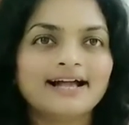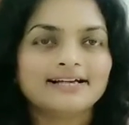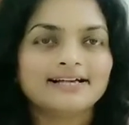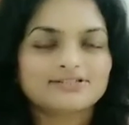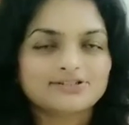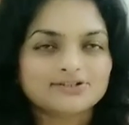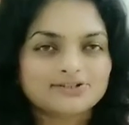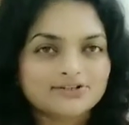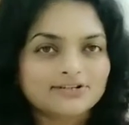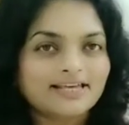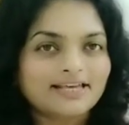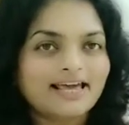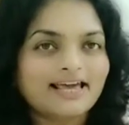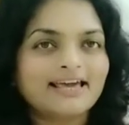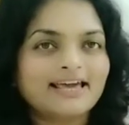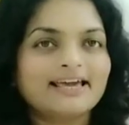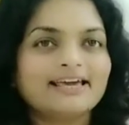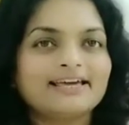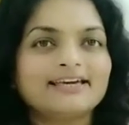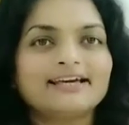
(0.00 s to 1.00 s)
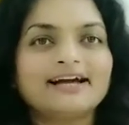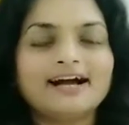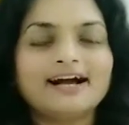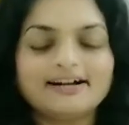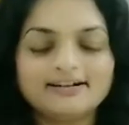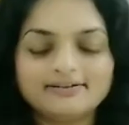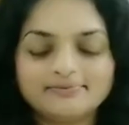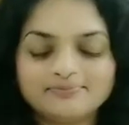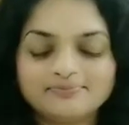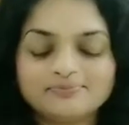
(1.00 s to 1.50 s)
So today
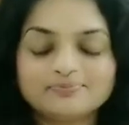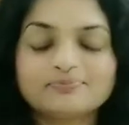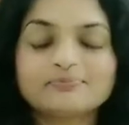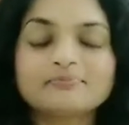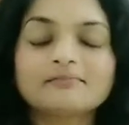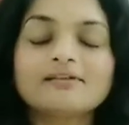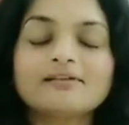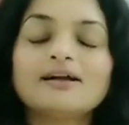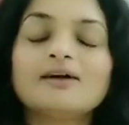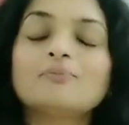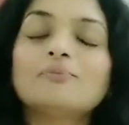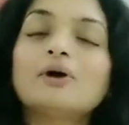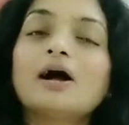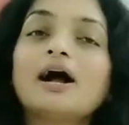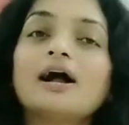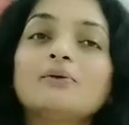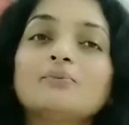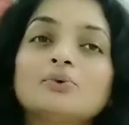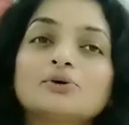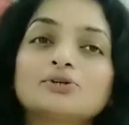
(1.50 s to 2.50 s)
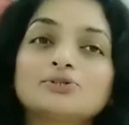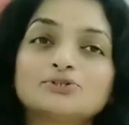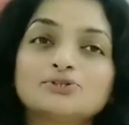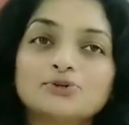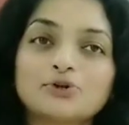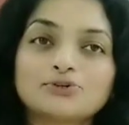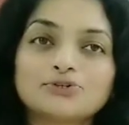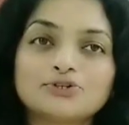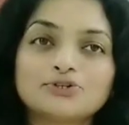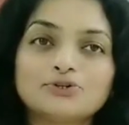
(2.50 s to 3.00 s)
I want to
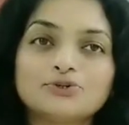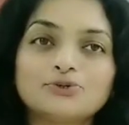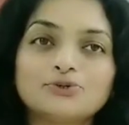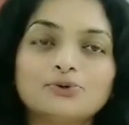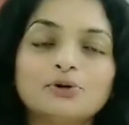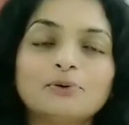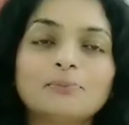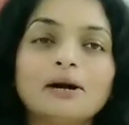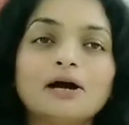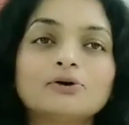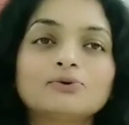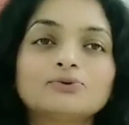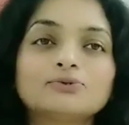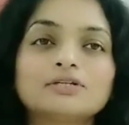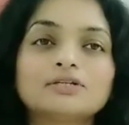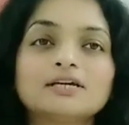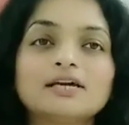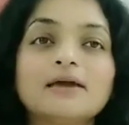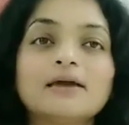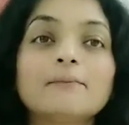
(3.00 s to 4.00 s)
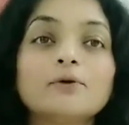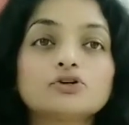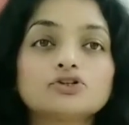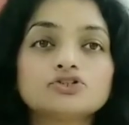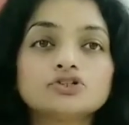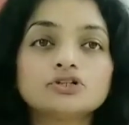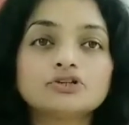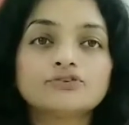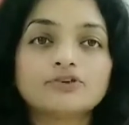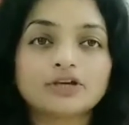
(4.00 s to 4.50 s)
talk to you about
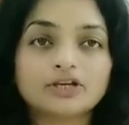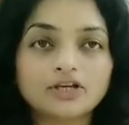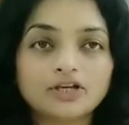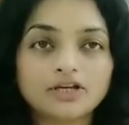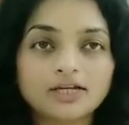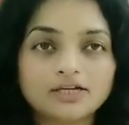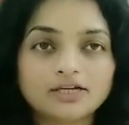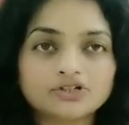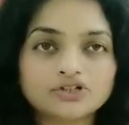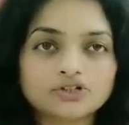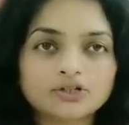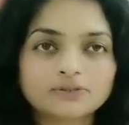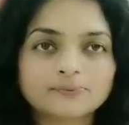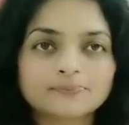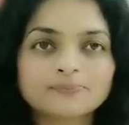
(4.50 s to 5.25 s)
emotional regulation.